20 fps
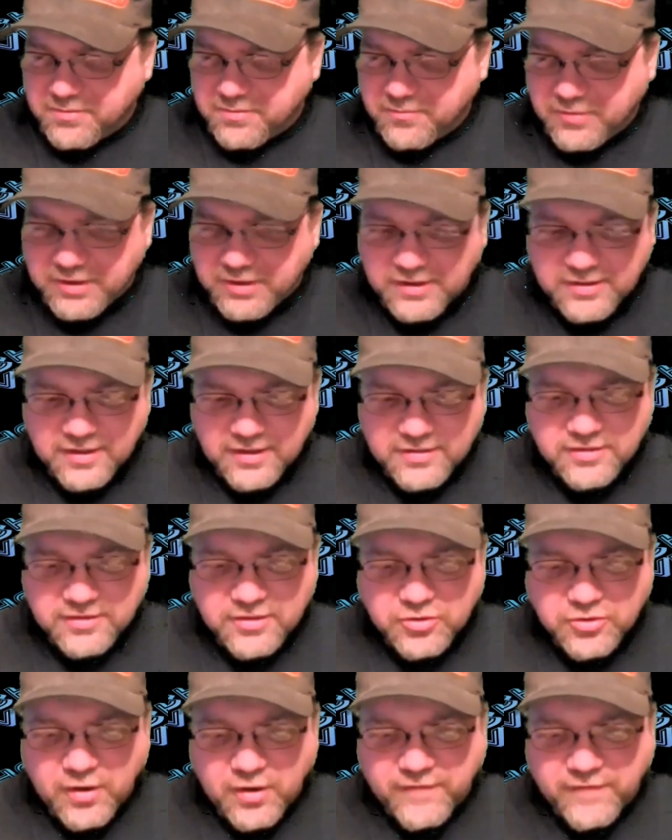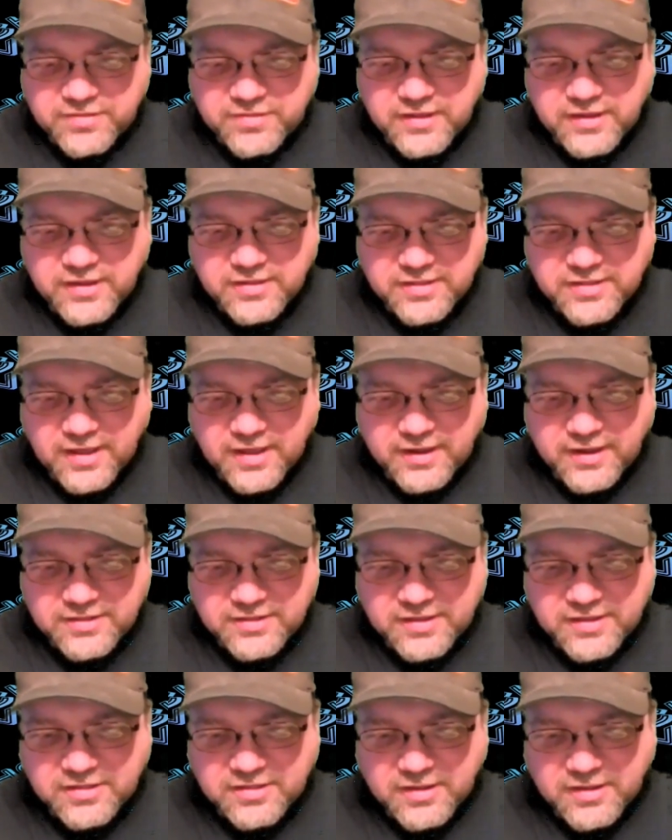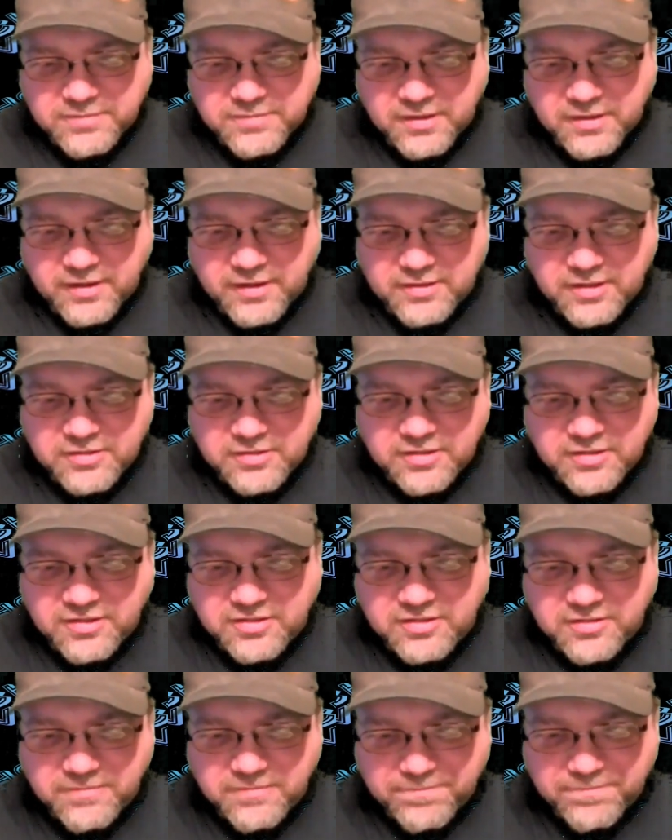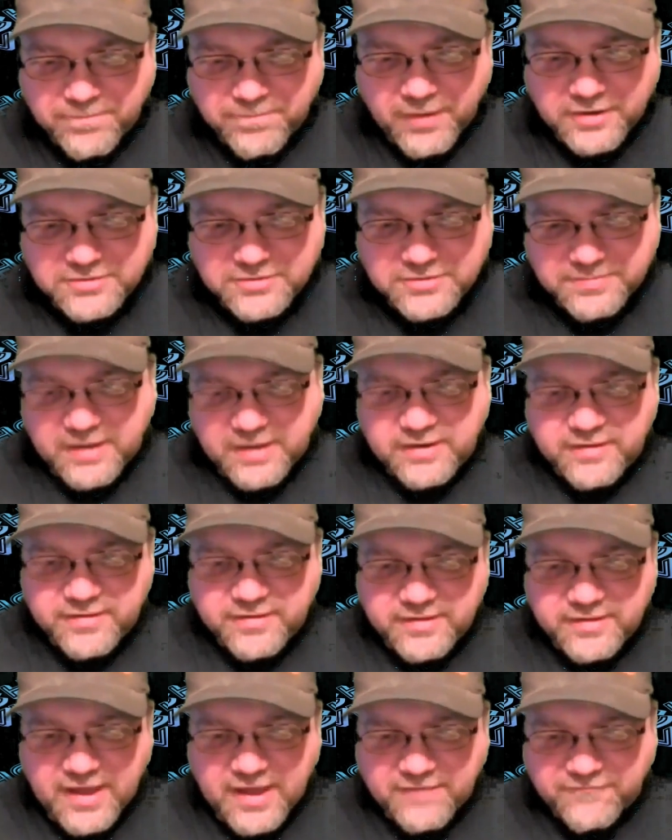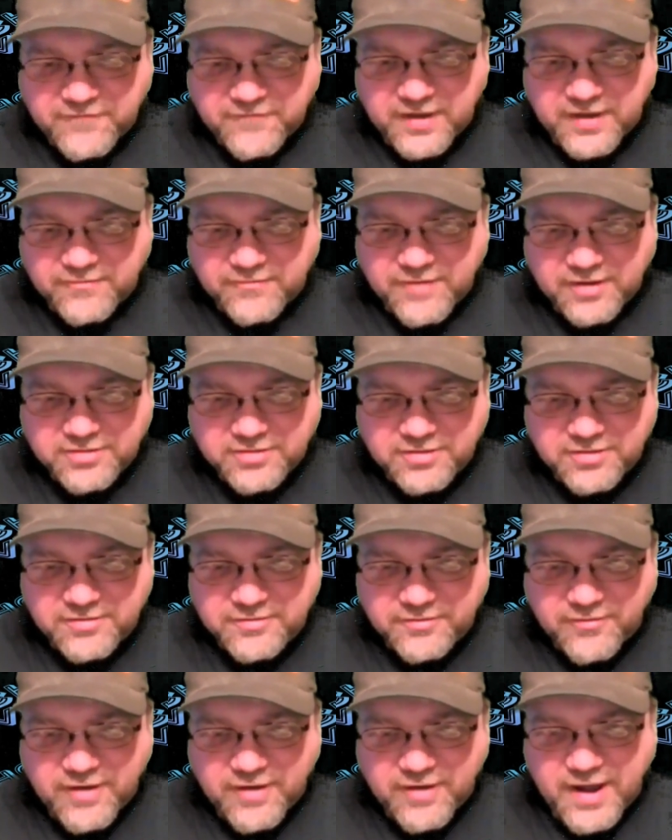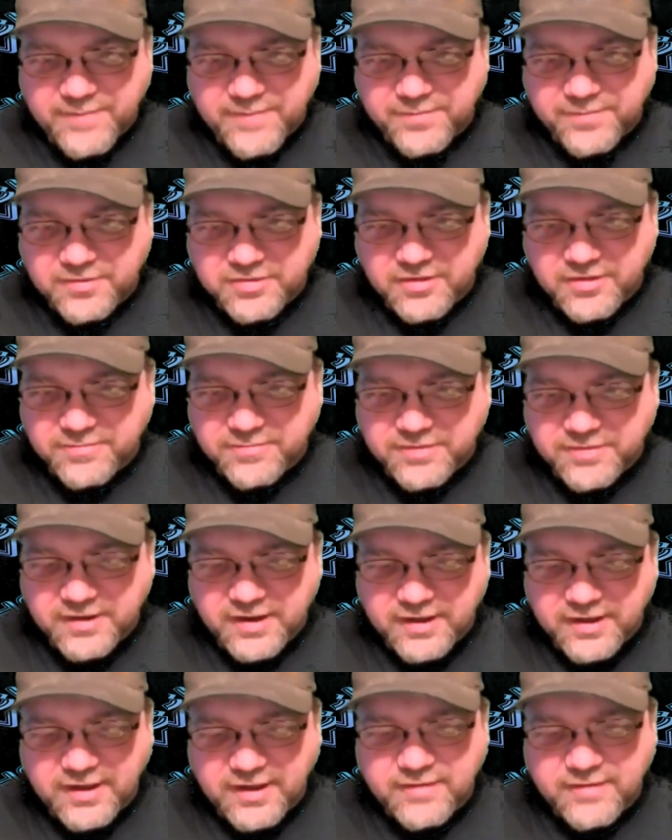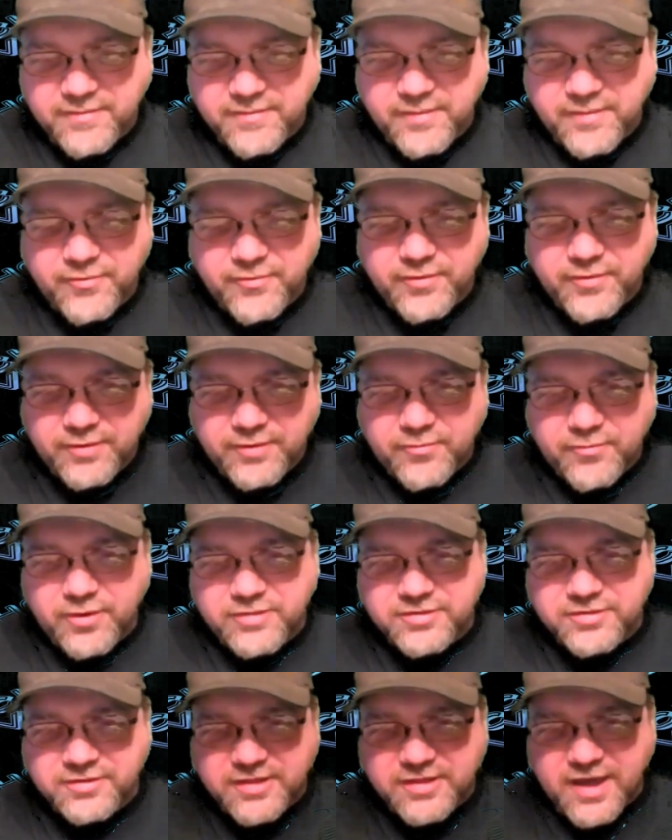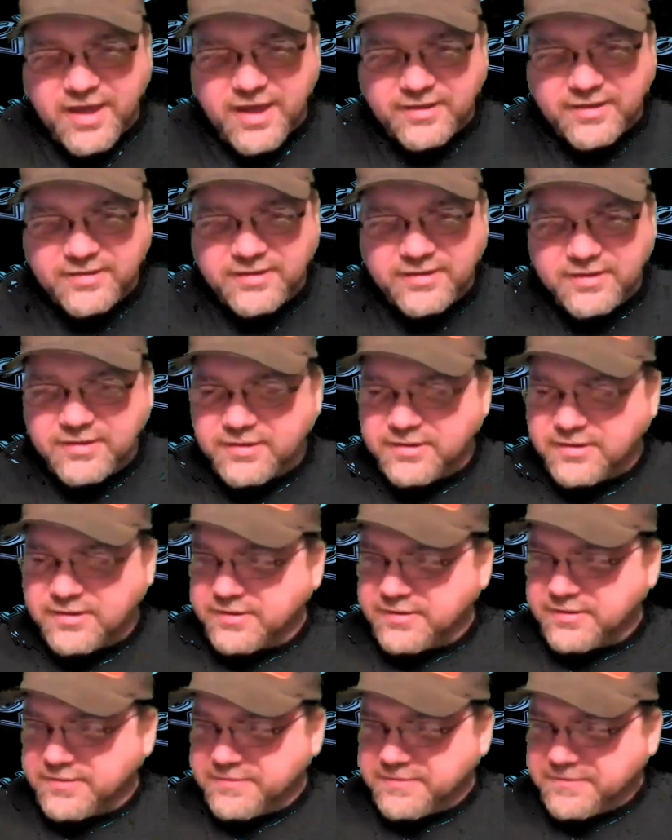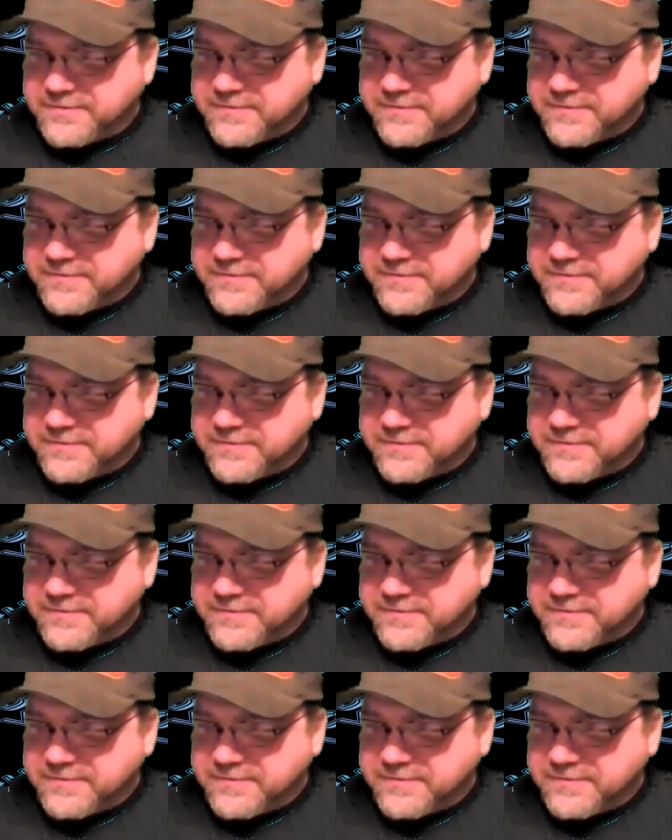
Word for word: when he did the UFC thing, he said something like, "This is much better than that fake wrestling crap" or something. I um, can't remember what it was exactly. He did a